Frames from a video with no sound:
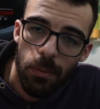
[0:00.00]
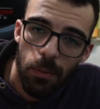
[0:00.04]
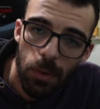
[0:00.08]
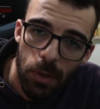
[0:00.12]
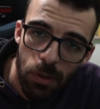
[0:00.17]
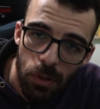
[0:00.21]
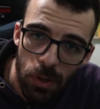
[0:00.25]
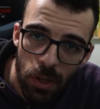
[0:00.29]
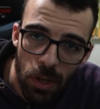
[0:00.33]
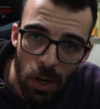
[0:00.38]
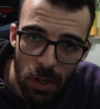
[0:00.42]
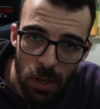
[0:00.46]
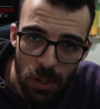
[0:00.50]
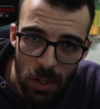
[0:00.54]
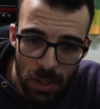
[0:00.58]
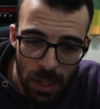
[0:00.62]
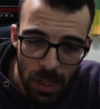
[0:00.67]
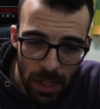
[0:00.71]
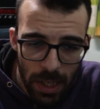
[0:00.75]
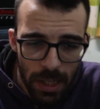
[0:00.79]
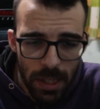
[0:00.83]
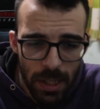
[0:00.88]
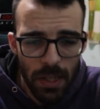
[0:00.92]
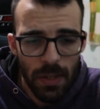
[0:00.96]
With regard to
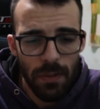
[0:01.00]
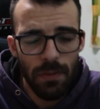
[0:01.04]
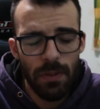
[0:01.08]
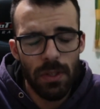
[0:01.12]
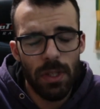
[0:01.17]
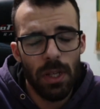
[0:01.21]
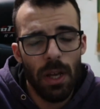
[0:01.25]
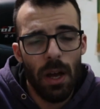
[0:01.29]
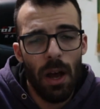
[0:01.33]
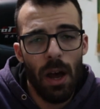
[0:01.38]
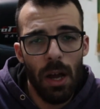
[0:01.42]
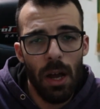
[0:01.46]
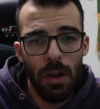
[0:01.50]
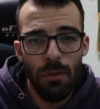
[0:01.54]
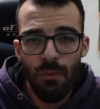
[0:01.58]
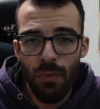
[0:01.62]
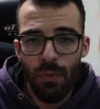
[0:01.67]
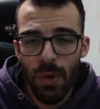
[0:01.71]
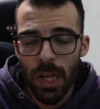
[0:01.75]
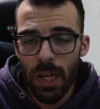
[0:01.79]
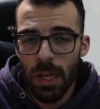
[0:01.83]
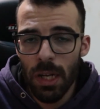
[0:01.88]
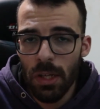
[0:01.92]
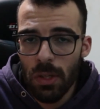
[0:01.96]
negatives, I
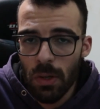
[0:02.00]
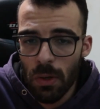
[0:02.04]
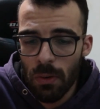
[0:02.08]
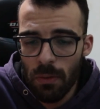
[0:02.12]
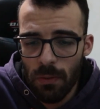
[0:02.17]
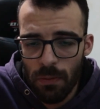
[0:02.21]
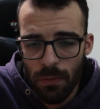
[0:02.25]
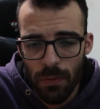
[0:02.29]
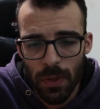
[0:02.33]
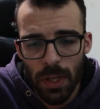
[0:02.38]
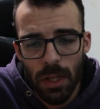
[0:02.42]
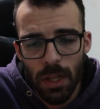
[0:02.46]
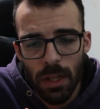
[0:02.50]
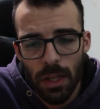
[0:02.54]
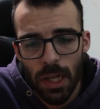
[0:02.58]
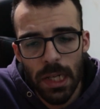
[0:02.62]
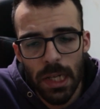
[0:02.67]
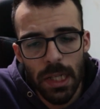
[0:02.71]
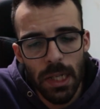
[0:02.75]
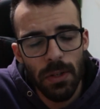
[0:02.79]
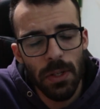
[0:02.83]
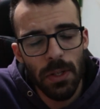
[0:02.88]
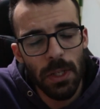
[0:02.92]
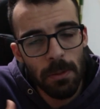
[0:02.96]
really don't feel like
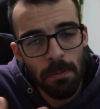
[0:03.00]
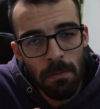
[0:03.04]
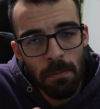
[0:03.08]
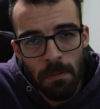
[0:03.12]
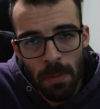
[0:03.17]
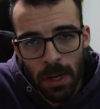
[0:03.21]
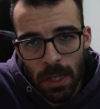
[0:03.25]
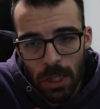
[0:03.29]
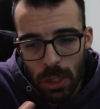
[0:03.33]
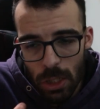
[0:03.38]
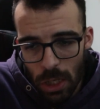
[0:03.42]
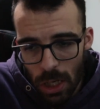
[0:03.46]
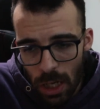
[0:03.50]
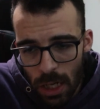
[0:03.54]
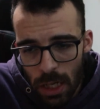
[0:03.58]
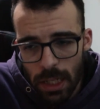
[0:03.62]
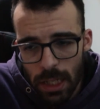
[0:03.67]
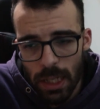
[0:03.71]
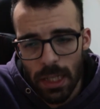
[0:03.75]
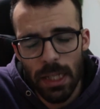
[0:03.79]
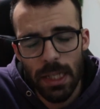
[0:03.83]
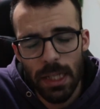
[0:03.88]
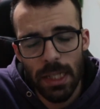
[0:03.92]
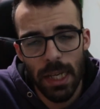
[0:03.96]
there is much I
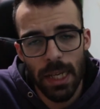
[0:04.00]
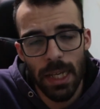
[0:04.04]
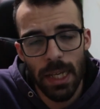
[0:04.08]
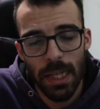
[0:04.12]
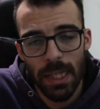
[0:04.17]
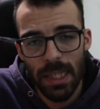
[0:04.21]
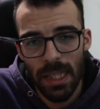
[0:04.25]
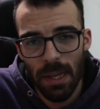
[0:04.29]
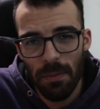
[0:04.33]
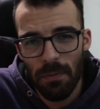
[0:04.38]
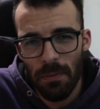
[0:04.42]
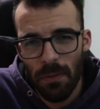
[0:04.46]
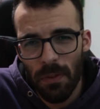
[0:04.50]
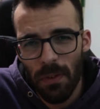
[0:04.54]
can say, except